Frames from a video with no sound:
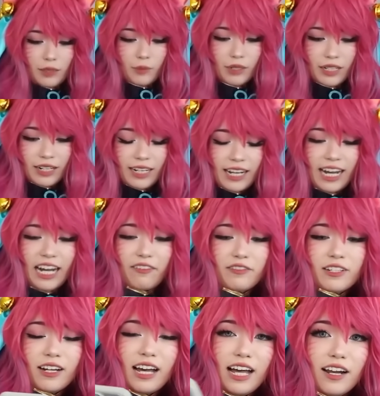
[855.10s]
I mean, I have
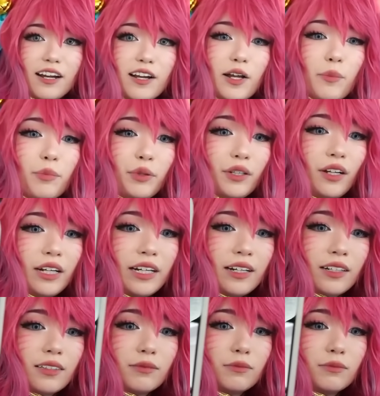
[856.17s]
to edit it, but like...